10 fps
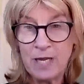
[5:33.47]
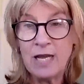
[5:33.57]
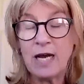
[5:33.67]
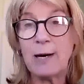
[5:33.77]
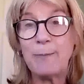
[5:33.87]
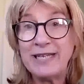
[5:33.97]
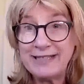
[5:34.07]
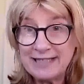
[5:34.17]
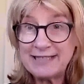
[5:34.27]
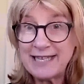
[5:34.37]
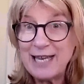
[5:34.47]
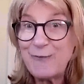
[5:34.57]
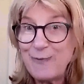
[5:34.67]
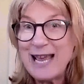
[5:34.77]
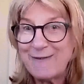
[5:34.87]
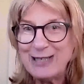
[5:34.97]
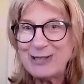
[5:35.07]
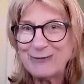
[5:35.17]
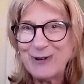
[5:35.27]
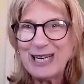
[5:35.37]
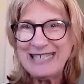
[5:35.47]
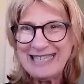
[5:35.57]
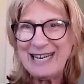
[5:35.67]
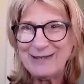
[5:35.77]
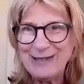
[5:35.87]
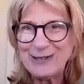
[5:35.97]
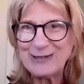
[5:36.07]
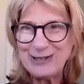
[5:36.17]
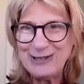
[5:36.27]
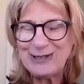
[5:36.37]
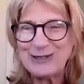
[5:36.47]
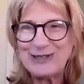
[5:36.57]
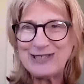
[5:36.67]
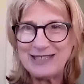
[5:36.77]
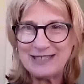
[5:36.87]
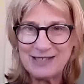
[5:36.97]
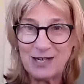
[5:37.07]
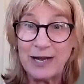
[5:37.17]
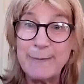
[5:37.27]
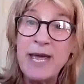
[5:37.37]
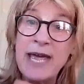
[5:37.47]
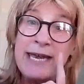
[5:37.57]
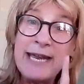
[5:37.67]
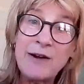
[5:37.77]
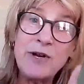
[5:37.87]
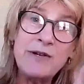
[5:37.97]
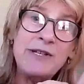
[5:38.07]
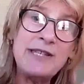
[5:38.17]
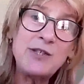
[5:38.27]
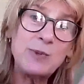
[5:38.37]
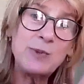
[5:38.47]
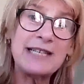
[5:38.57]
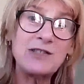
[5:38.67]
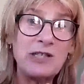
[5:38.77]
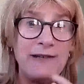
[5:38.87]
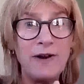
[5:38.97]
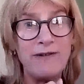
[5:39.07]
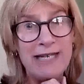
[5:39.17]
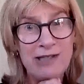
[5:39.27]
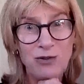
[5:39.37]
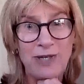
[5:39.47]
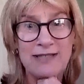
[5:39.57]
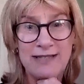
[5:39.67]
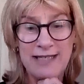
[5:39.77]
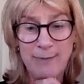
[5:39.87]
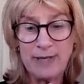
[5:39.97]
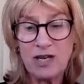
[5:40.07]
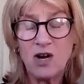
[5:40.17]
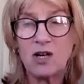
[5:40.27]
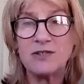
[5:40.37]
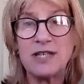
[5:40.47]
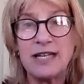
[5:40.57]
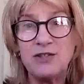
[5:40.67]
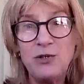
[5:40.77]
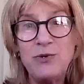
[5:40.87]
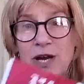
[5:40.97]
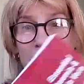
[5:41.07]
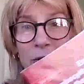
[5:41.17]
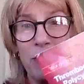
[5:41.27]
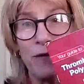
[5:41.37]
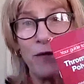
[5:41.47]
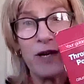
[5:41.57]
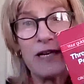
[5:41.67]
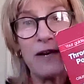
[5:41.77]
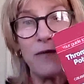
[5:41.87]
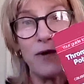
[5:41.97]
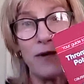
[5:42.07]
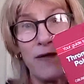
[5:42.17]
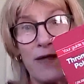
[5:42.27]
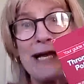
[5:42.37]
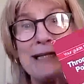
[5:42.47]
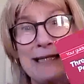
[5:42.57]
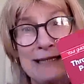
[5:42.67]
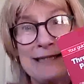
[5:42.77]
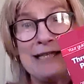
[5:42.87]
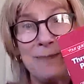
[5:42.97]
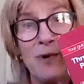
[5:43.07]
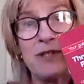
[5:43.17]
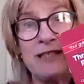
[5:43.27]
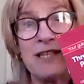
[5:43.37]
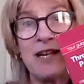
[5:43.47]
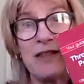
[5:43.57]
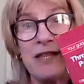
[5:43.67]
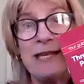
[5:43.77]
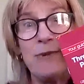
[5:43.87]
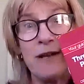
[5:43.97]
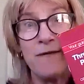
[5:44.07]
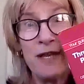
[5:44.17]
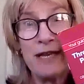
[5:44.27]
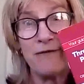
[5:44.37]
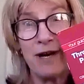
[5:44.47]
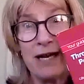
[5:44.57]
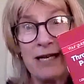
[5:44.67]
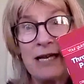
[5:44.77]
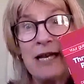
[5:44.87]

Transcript: But it did save me having to write down lots and lots at the time. Now, Nona, this was actually very interesting because, as you know, on the front cover of that, it says polycythemia vera,